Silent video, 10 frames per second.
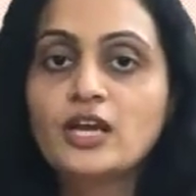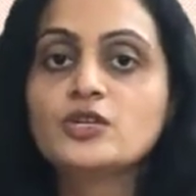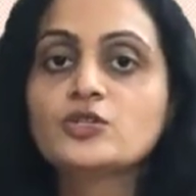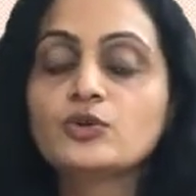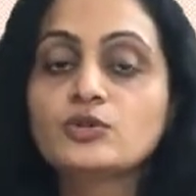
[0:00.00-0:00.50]

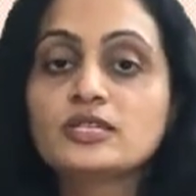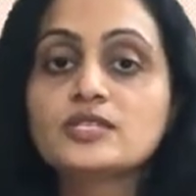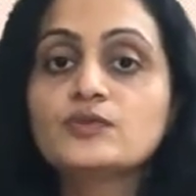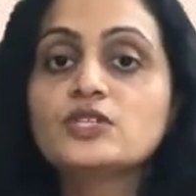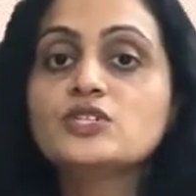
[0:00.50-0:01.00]
So the
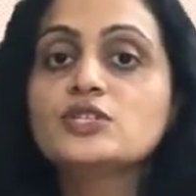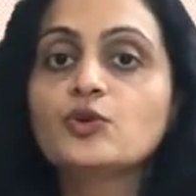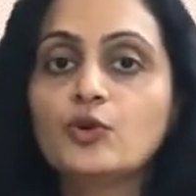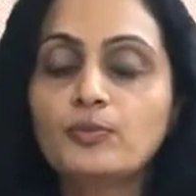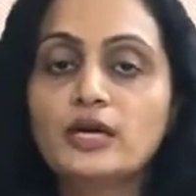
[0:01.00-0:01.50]
switch is
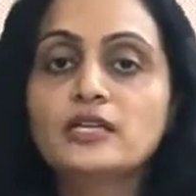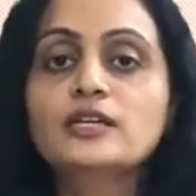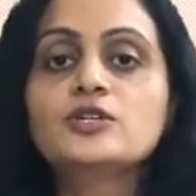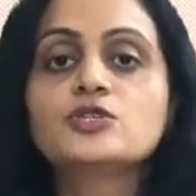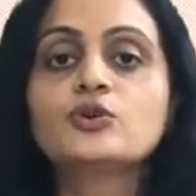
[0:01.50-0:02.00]
open.
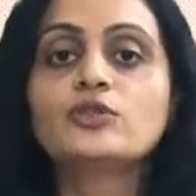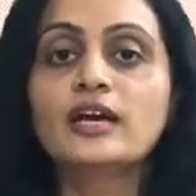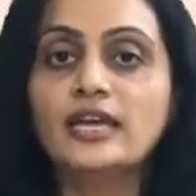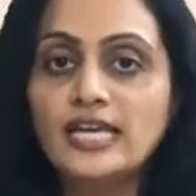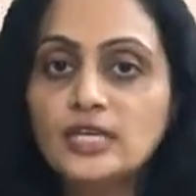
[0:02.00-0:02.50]
So
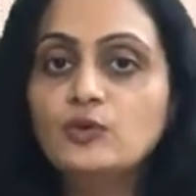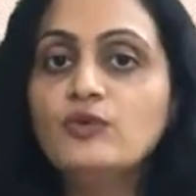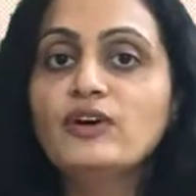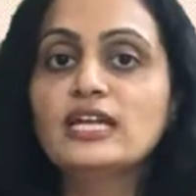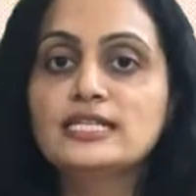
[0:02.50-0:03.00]
the
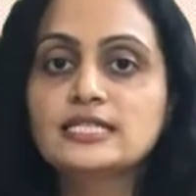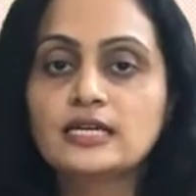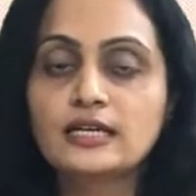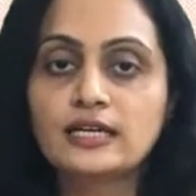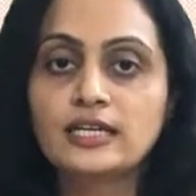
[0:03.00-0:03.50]
equivalent
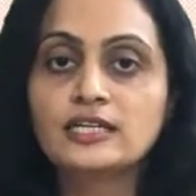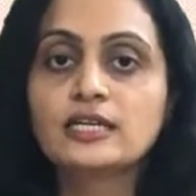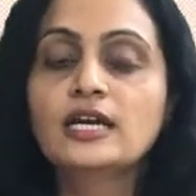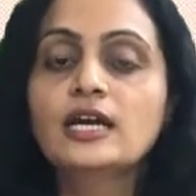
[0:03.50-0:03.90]
circuit